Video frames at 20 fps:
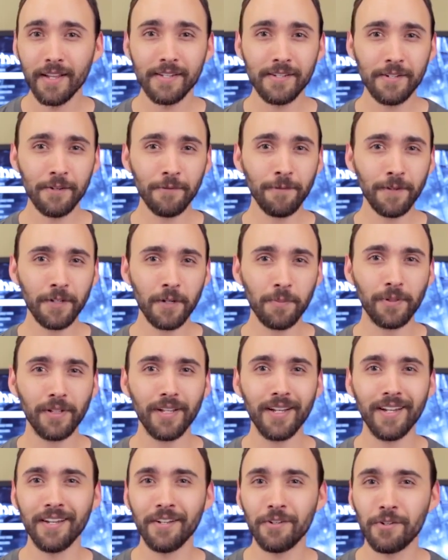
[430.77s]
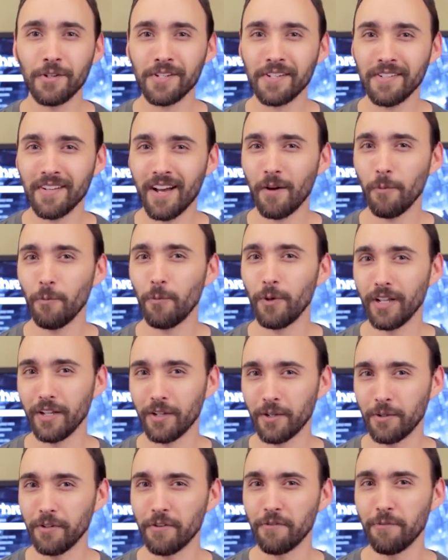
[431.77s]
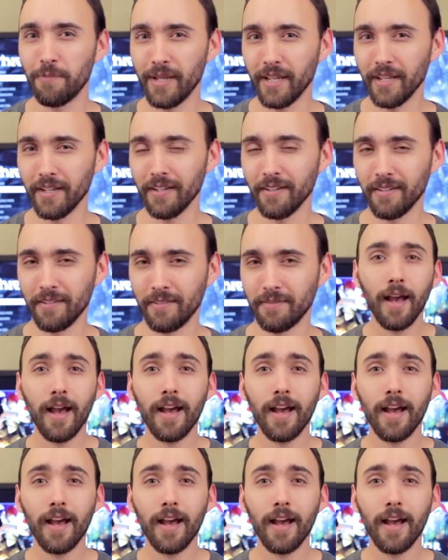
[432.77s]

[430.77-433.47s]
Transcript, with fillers: Still fun to play, just not what it could have been.